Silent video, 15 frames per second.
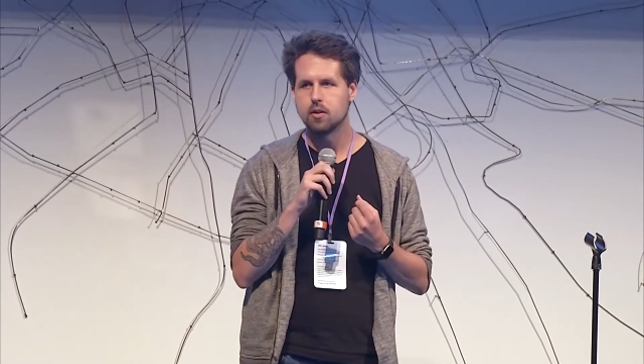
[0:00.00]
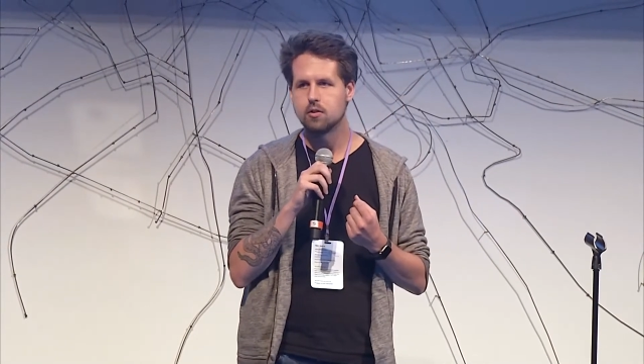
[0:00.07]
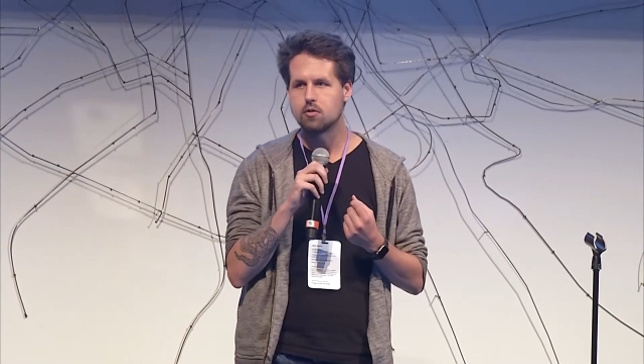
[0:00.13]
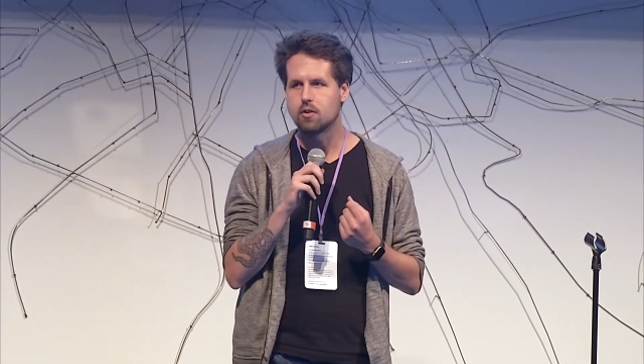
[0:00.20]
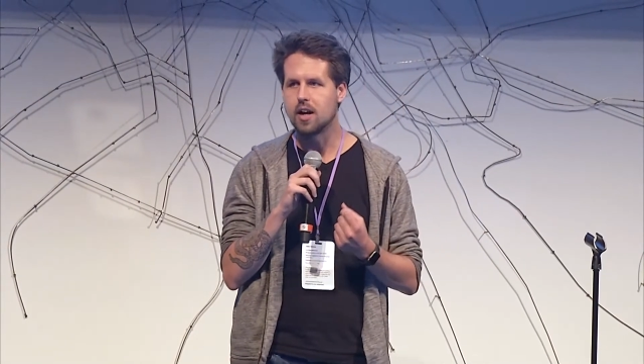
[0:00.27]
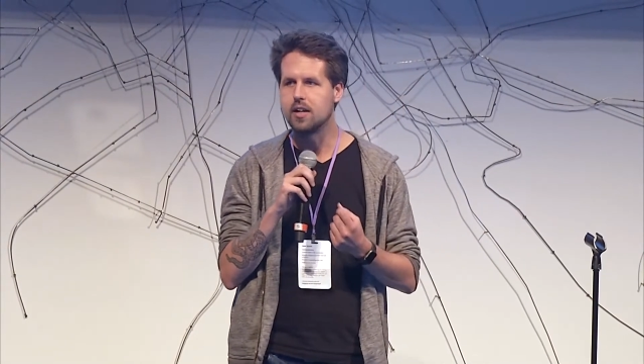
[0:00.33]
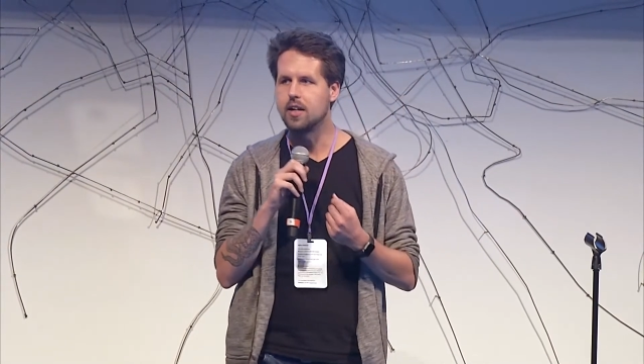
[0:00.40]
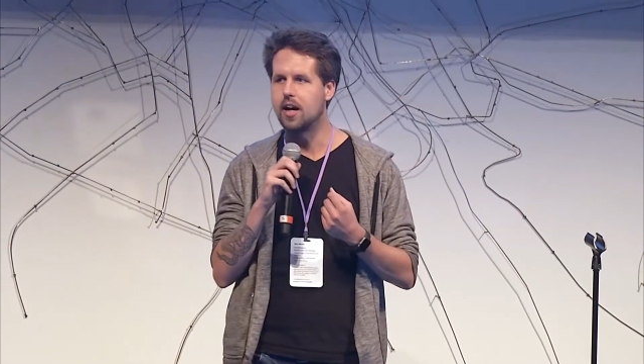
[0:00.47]

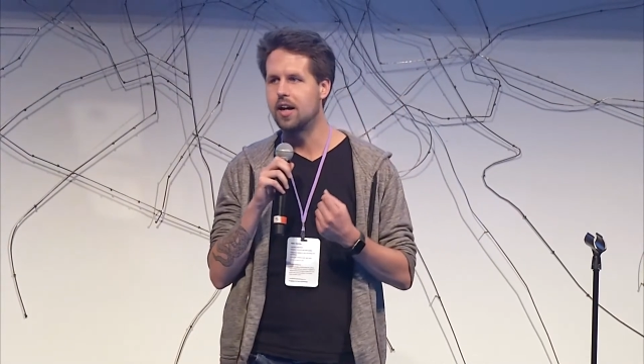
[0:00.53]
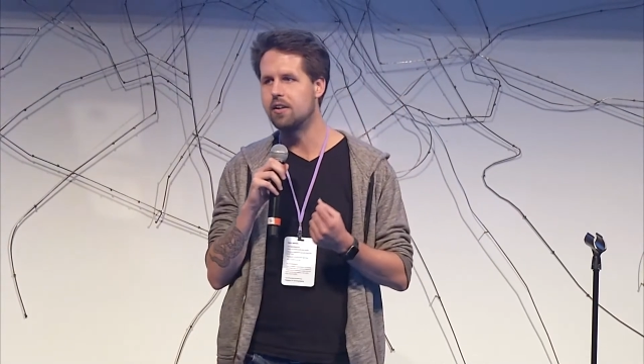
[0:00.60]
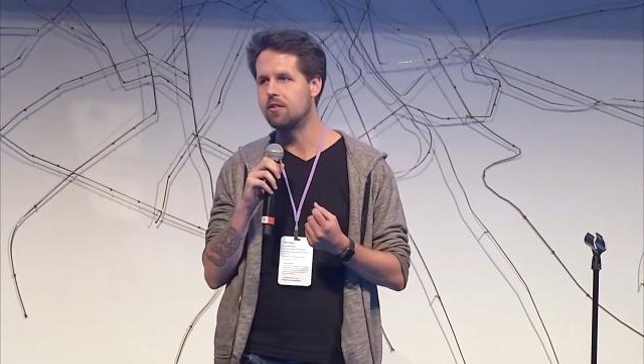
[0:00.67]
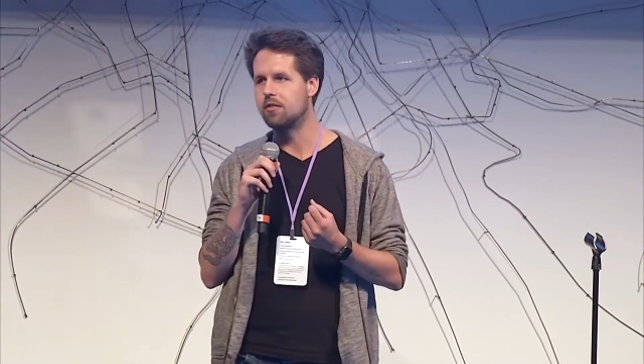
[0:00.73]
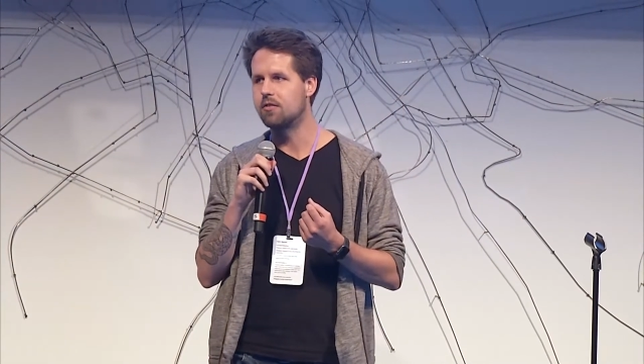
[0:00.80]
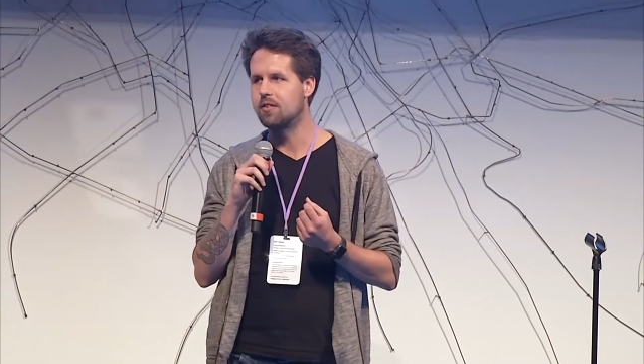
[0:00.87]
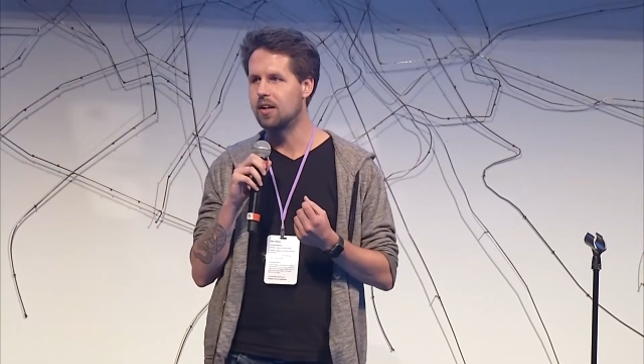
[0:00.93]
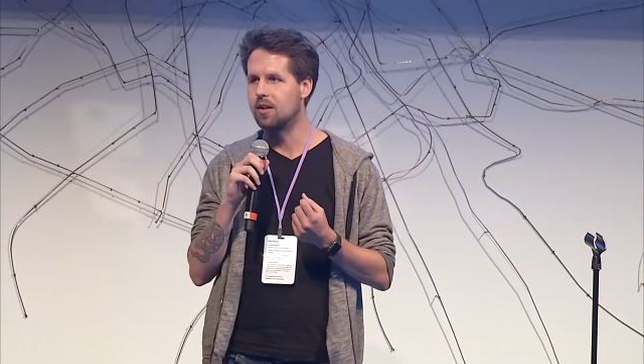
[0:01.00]
trying to
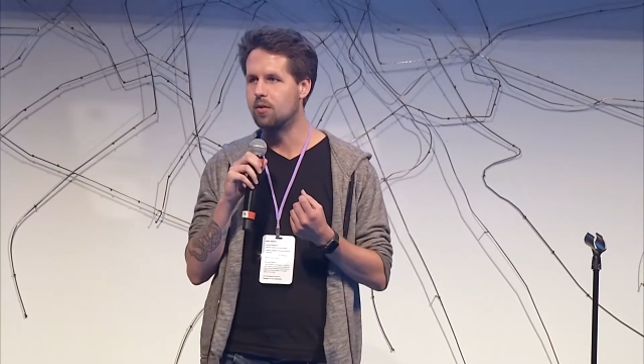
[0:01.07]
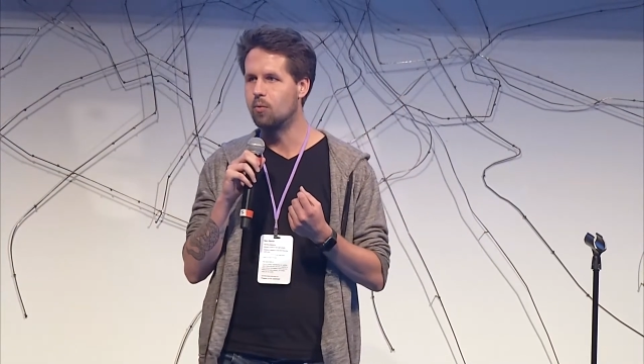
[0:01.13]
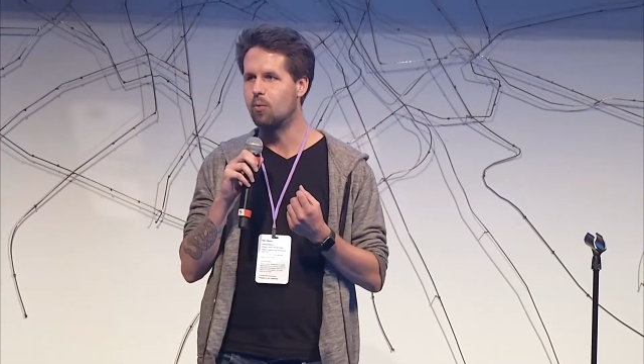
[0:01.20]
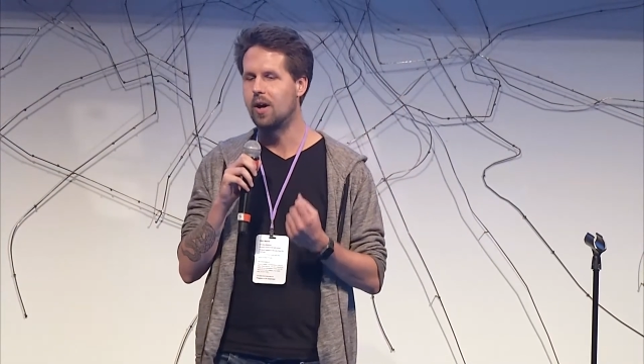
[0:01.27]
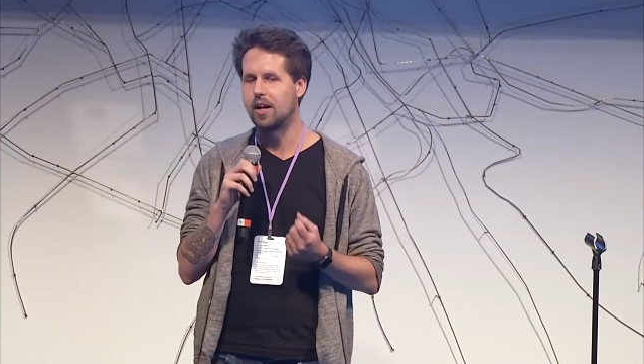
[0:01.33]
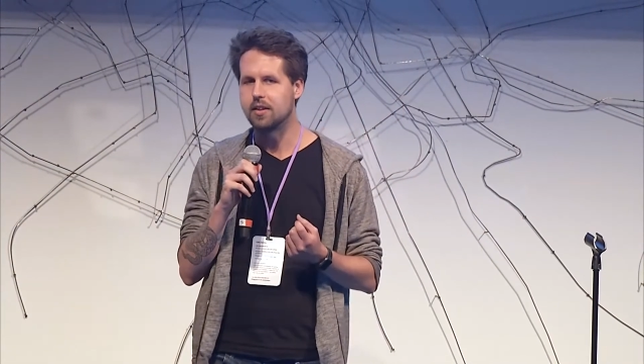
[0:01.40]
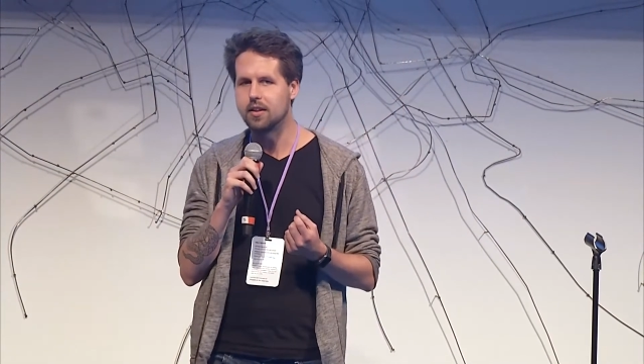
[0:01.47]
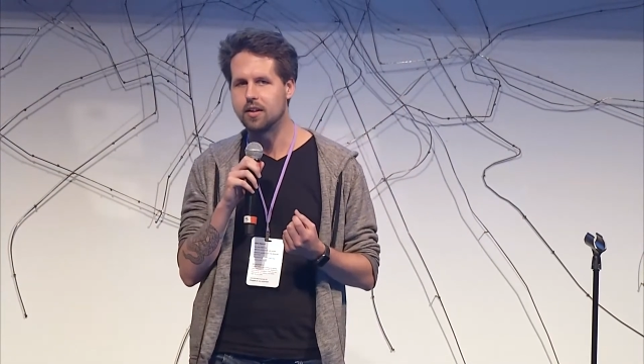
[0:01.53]
understand
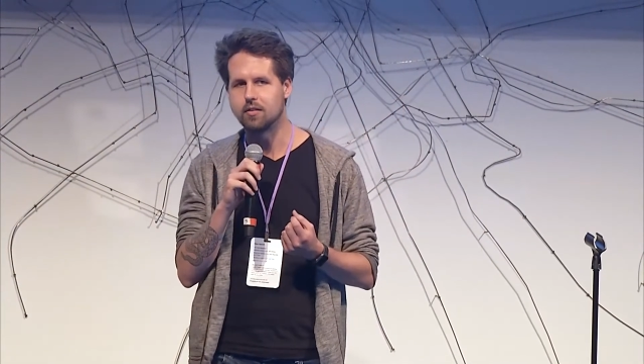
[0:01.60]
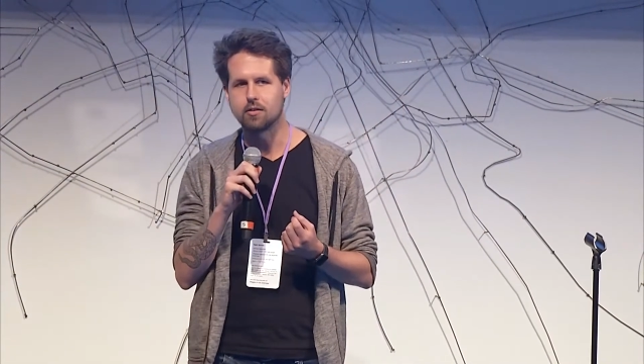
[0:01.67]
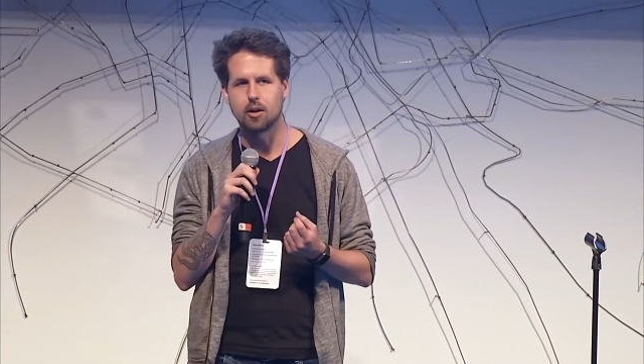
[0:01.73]
why things